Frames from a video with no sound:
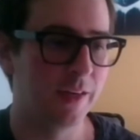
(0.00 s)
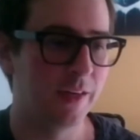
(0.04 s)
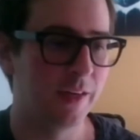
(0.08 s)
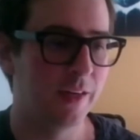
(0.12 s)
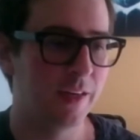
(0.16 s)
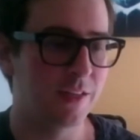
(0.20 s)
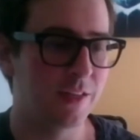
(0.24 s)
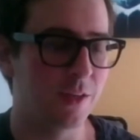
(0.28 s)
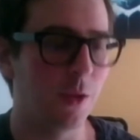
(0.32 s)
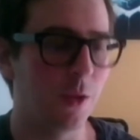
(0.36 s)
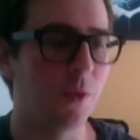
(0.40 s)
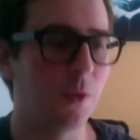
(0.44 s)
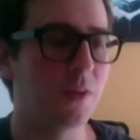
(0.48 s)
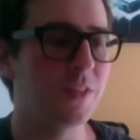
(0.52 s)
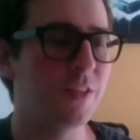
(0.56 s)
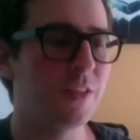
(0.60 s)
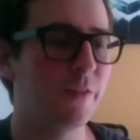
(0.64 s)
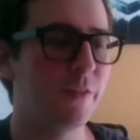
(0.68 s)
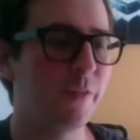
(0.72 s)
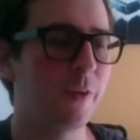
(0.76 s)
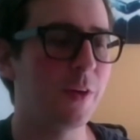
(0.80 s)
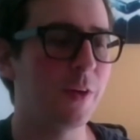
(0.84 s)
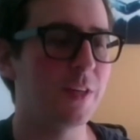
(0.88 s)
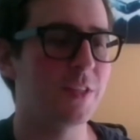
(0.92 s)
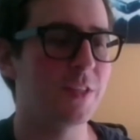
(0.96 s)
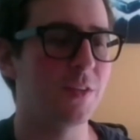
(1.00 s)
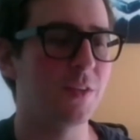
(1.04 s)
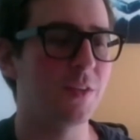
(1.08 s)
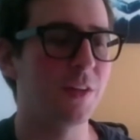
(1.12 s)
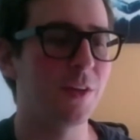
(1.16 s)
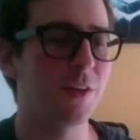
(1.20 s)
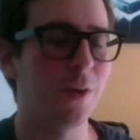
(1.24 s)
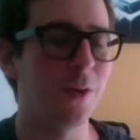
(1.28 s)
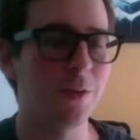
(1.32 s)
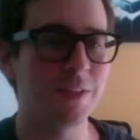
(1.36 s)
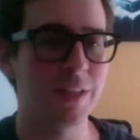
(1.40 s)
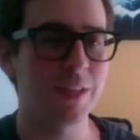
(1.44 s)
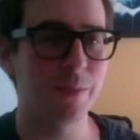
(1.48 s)
As long as you focus on the
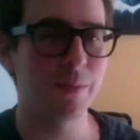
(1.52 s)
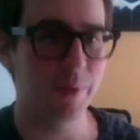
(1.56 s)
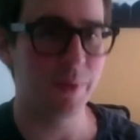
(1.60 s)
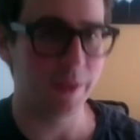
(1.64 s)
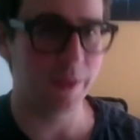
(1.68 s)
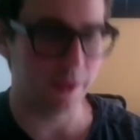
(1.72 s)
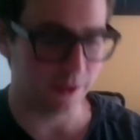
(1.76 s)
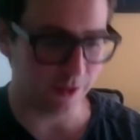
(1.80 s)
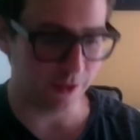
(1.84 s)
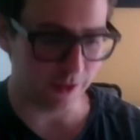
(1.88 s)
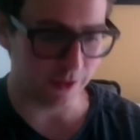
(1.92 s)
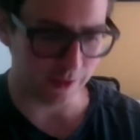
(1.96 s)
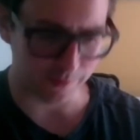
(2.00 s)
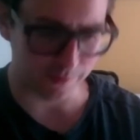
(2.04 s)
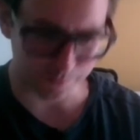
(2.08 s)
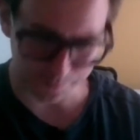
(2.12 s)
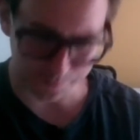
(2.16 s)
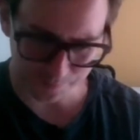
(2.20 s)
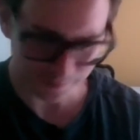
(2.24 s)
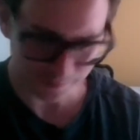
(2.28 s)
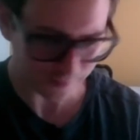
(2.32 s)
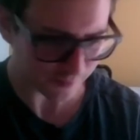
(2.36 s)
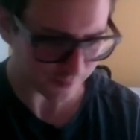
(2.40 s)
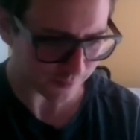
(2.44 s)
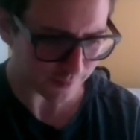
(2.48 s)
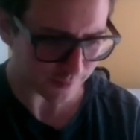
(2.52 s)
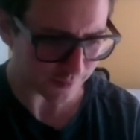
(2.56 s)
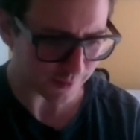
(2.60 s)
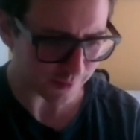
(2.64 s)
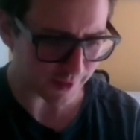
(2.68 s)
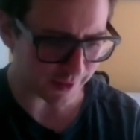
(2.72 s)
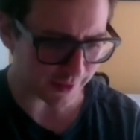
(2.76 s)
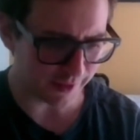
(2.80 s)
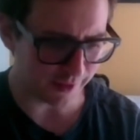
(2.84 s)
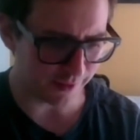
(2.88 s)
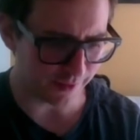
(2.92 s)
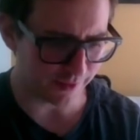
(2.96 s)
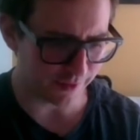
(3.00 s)
content being good,
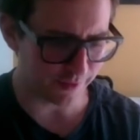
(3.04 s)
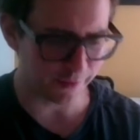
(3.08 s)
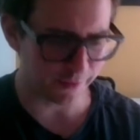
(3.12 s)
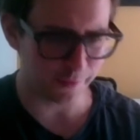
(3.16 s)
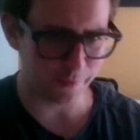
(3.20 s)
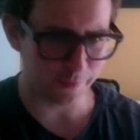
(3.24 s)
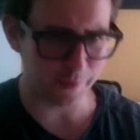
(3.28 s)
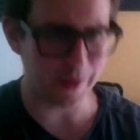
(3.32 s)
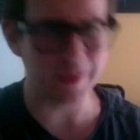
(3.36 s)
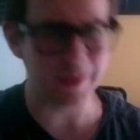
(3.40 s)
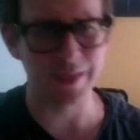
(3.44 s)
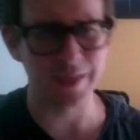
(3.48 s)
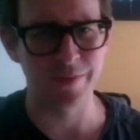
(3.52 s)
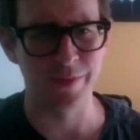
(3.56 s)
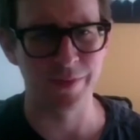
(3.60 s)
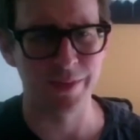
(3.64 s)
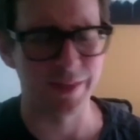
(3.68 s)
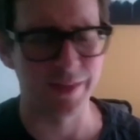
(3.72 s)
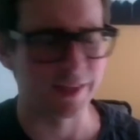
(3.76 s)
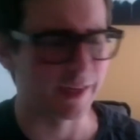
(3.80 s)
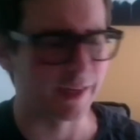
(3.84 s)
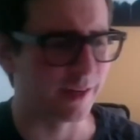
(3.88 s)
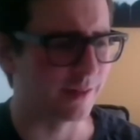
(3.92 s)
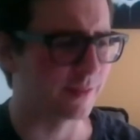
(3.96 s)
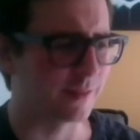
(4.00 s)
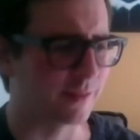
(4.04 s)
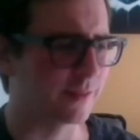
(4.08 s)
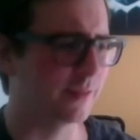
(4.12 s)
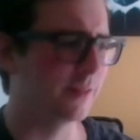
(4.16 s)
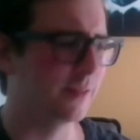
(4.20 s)
fuck everything else.